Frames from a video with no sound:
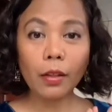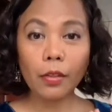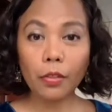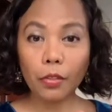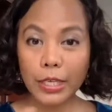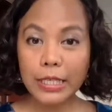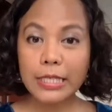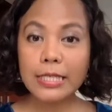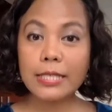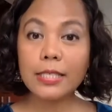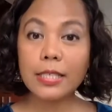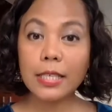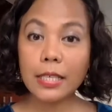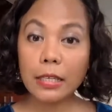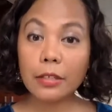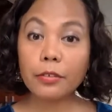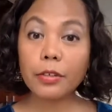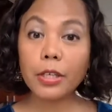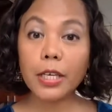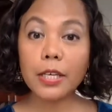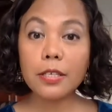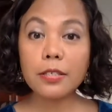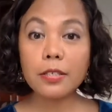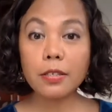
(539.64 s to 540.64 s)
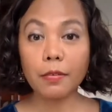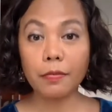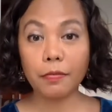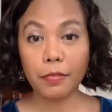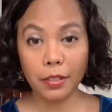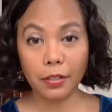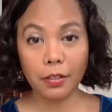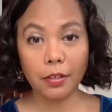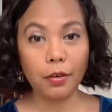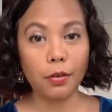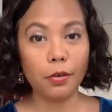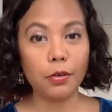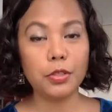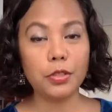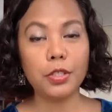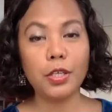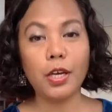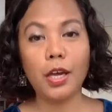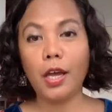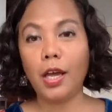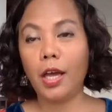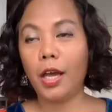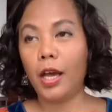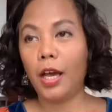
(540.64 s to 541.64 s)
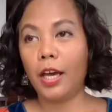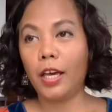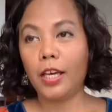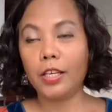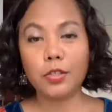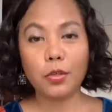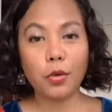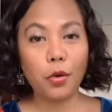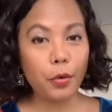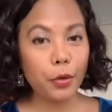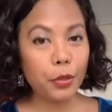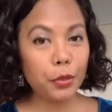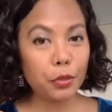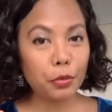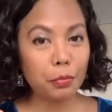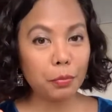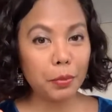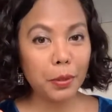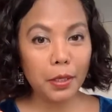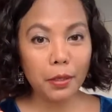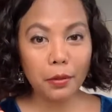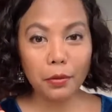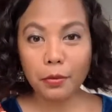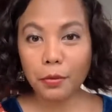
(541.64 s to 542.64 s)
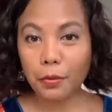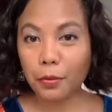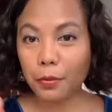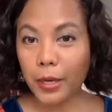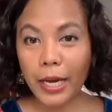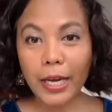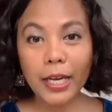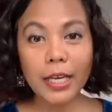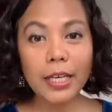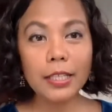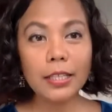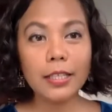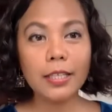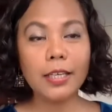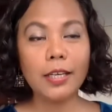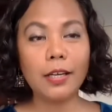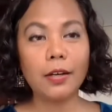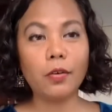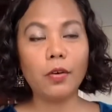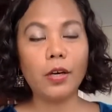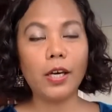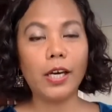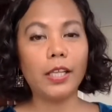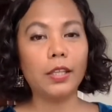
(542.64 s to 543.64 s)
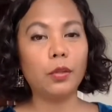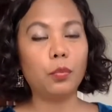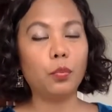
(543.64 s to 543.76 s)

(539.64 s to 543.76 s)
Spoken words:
this series of videos is going to be great. It